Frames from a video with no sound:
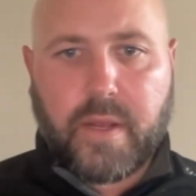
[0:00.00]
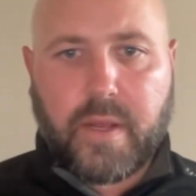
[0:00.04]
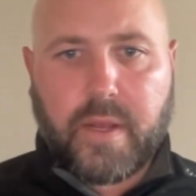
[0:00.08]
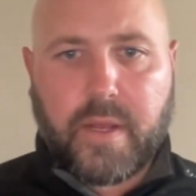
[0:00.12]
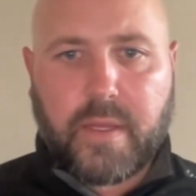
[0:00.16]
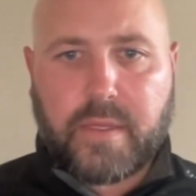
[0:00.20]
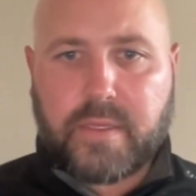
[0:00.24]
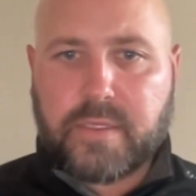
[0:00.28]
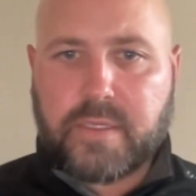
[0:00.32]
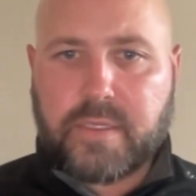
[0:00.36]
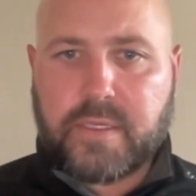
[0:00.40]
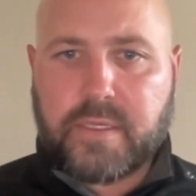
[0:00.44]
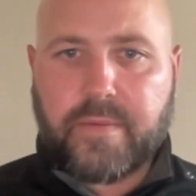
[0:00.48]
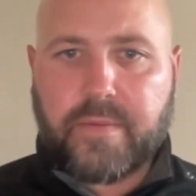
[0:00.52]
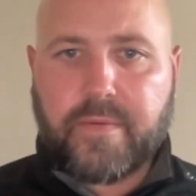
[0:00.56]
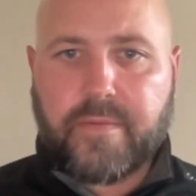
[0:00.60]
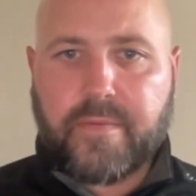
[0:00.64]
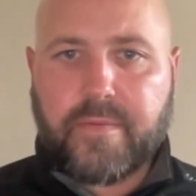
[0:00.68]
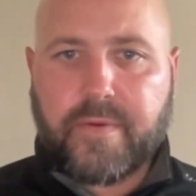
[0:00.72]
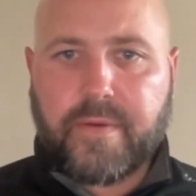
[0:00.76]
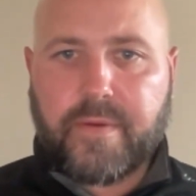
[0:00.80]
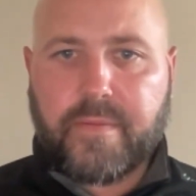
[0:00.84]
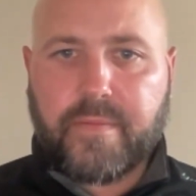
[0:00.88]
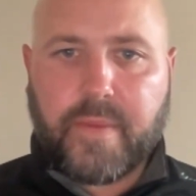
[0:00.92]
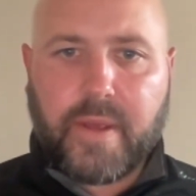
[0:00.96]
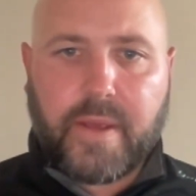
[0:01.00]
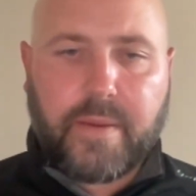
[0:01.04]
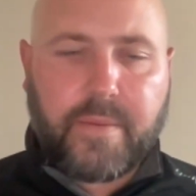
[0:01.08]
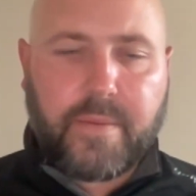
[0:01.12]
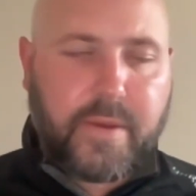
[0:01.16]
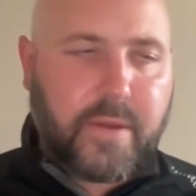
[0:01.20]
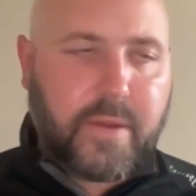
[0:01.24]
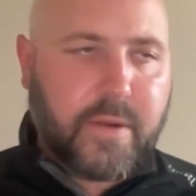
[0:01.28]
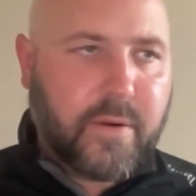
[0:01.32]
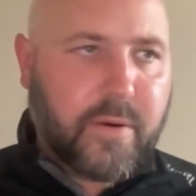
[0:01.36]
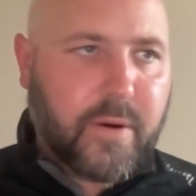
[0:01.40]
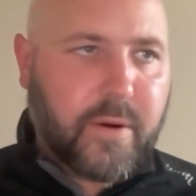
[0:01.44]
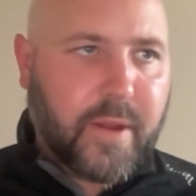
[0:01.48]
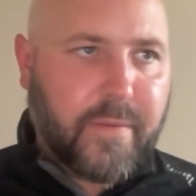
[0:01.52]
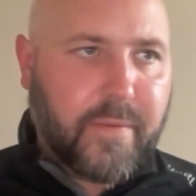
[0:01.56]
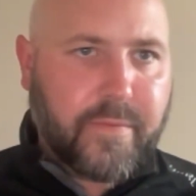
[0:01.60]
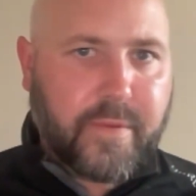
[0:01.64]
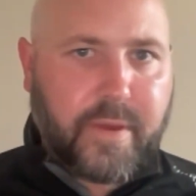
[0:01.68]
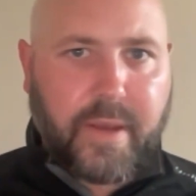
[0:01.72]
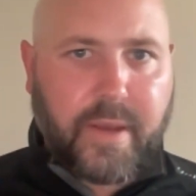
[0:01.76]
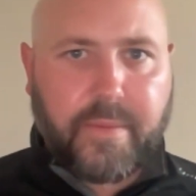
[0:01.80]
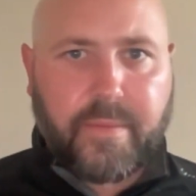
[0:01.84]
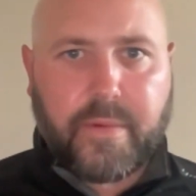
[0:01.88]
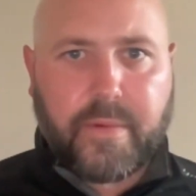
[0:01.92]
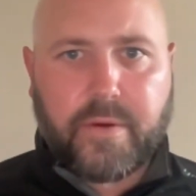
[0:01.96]
And some of it, maybe you don't
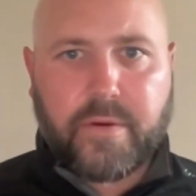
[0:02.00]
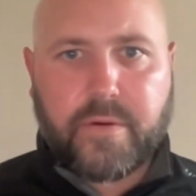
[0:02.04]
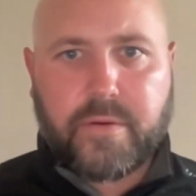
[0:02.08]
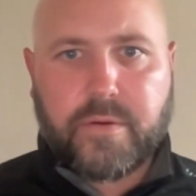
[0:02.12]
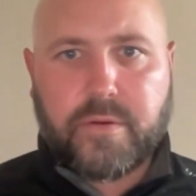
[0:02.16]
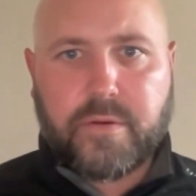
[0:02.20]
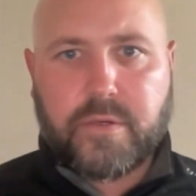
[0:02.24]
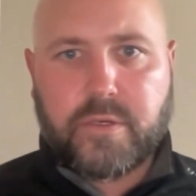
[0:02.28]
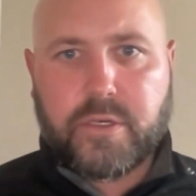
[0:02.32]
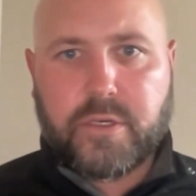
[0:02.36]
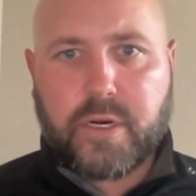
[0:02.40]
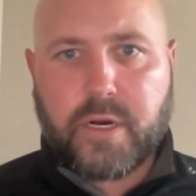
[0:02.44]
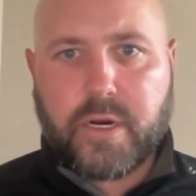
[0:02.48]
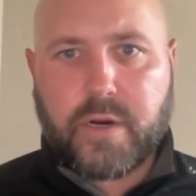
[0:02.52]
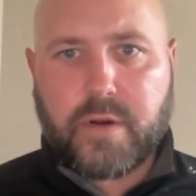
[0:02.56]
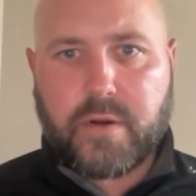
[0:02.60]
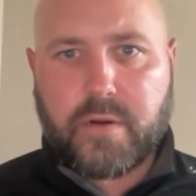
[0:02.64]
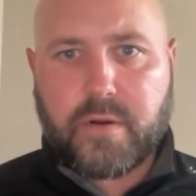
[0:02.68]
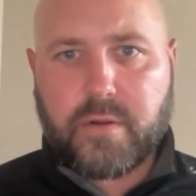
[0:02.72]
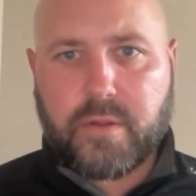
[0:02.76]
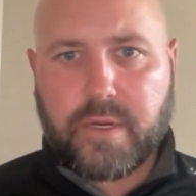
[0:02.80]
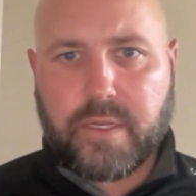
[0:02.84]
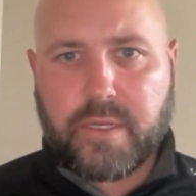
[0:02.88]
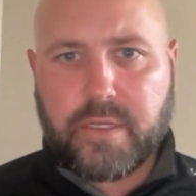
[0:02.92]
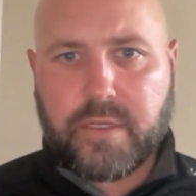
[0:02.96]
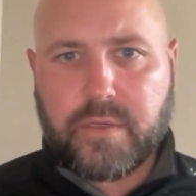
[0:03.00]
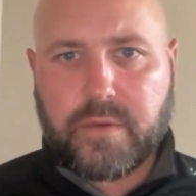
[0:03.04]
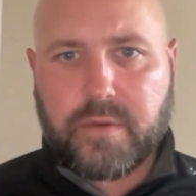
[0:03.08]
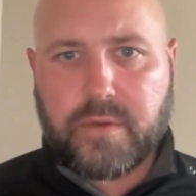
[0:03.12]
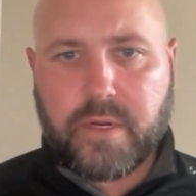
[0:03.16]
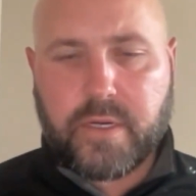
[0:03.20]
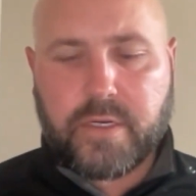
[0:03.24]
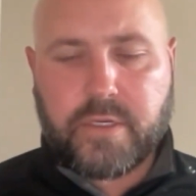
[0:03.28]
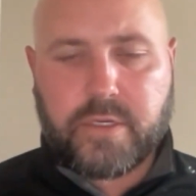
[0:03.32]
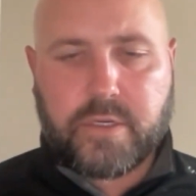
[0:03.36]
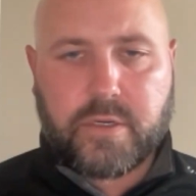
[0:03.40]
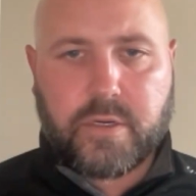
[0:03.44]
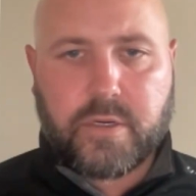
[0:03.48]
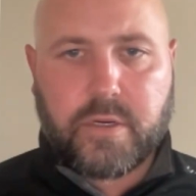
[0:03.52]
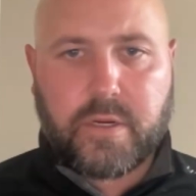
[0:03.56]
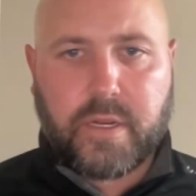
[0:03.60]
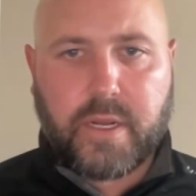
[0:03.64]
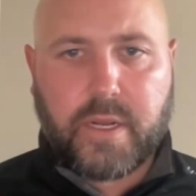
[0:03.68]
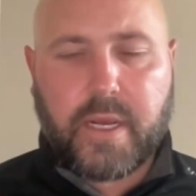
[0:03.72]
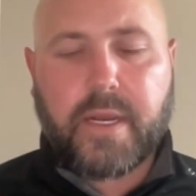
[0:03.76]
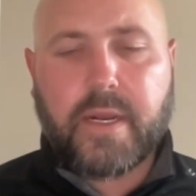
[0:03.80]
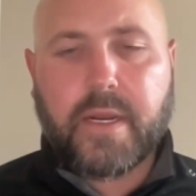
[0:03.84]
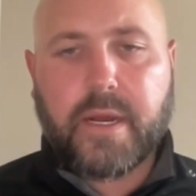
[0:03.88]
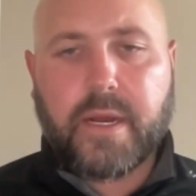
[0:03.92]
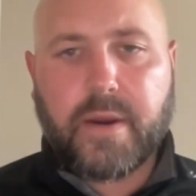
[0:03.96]
have time to go do jog or light stretch or a
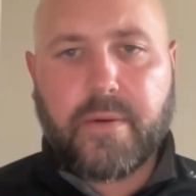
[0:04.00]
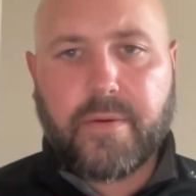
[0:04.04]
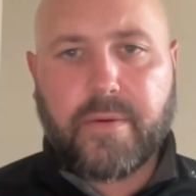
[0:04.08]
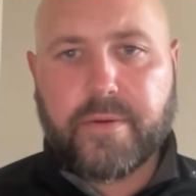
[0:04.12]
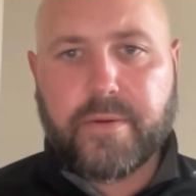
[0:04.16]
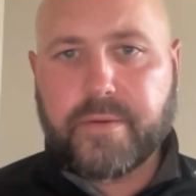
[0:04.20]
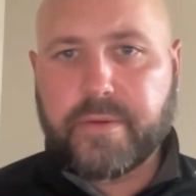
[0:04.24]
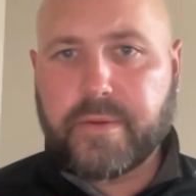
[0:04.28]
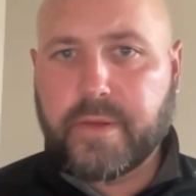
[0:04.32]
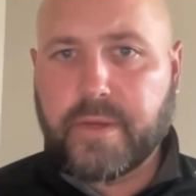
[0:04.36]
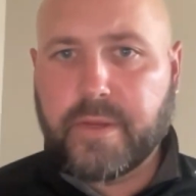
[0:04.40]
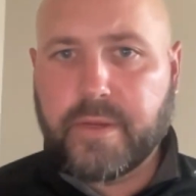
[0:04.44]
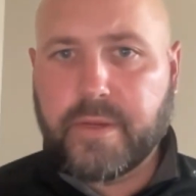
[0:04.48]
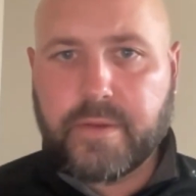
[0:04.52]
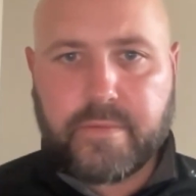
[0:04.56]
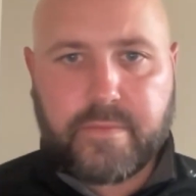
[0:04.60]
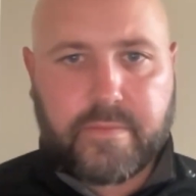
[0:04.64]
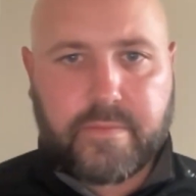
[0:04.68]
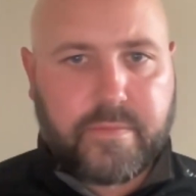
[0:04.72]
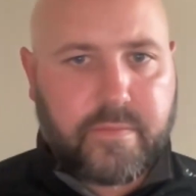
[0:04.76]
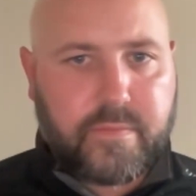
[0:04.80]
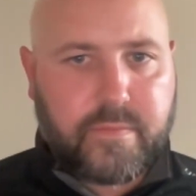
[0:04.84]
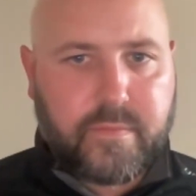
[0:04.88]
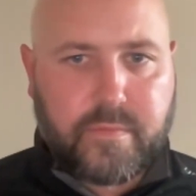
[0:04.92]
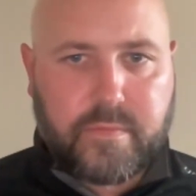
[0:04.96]
hand-eye routine.